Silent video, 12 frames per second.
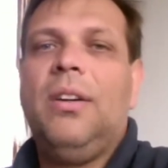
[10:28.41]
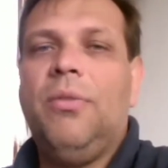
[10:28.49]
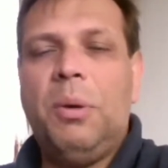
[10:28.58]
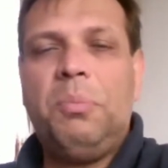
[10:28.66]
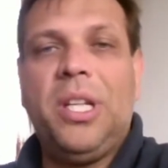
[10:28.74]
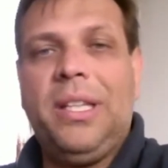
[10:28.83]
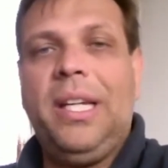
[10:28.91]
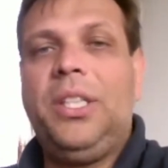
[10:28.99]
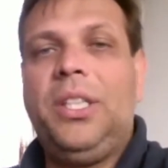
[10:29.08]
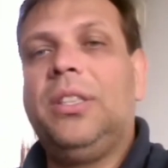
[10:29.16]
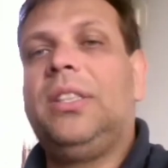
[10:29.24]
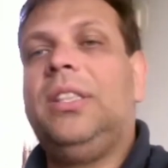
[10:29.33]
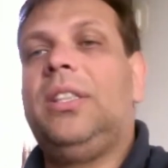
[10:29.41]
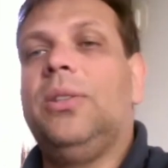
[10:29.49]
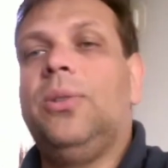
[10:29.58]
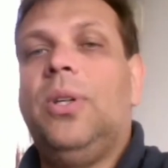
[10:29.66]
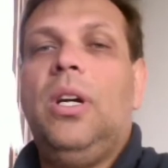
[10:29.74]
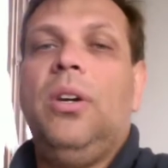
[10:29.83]
web chat agency,
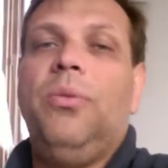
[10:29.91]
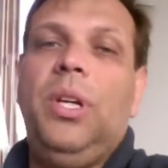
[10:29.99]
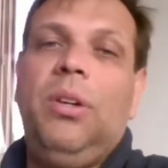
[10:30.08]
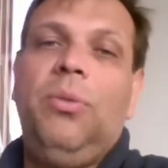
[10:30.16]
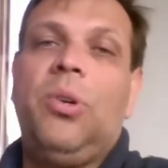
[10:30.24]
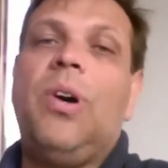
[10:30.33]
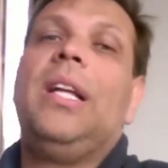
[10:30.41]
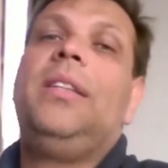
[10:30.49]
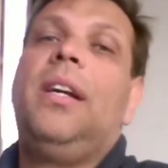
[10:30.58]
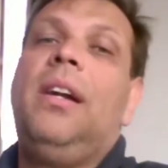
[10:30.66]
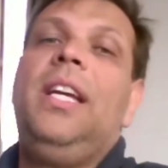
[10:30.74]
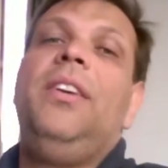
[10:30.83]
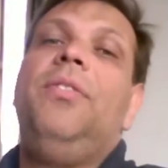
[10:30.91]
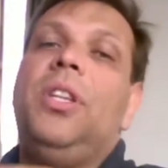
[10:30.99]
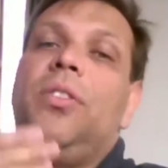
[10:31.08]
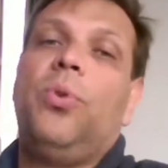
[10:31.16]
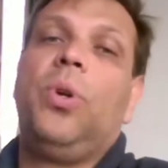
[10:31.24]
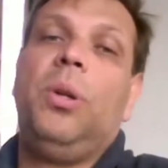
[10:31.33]
so we rather leave it
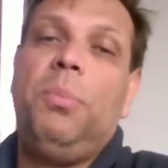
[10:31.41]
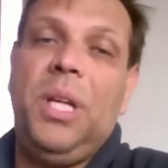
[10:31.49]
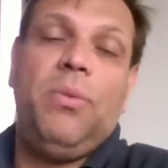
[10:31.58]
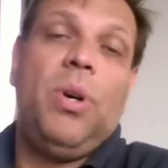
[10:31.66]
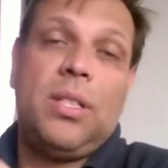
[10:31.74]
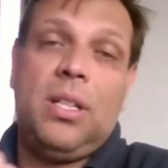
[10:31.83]
for the big ones,